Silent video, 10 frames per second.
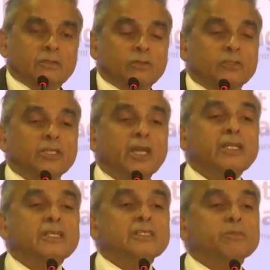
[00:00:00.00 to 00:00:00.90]
So
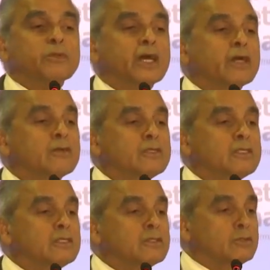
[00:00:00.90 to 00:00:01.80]
China's
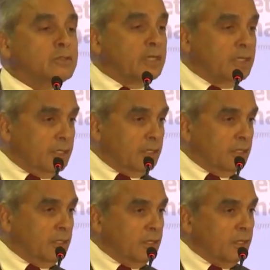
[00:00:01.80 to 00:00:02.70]
priorities today
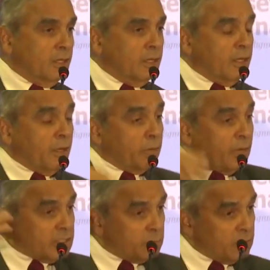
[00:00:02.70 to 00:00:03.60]

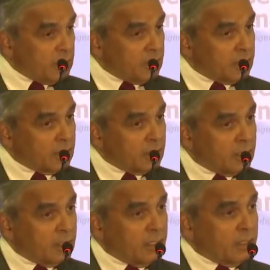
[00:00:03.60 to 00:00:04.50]
must be
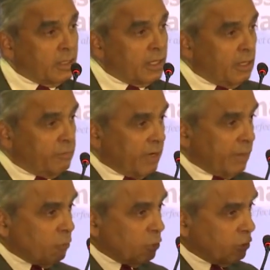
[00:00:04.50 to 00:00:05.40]
that if
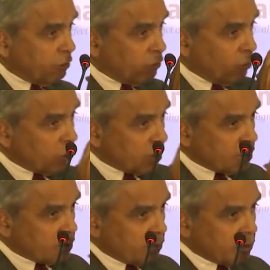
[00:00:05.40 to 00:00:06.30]
I'm going to
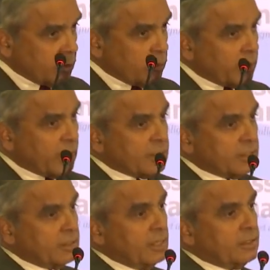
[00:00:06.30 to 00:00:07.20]
focus on the
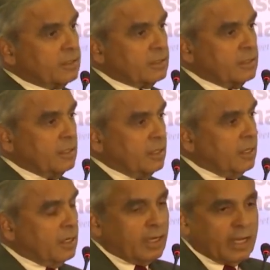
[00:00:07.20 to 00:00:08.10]
United States,
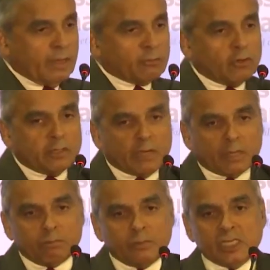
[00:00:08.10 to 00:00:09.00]
I'm going to
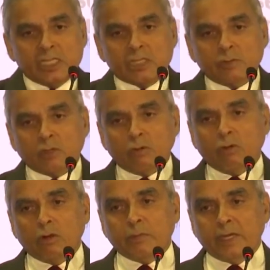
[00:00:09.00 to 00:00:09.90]
make peace with
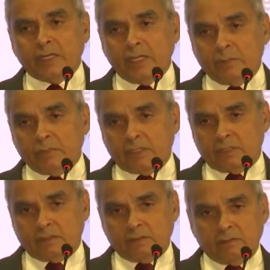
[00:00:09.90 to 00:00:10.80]
all my
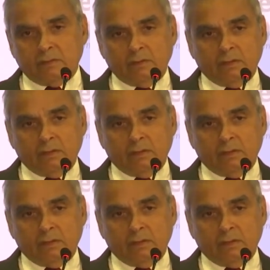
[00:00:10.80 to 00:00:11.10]
neighbors.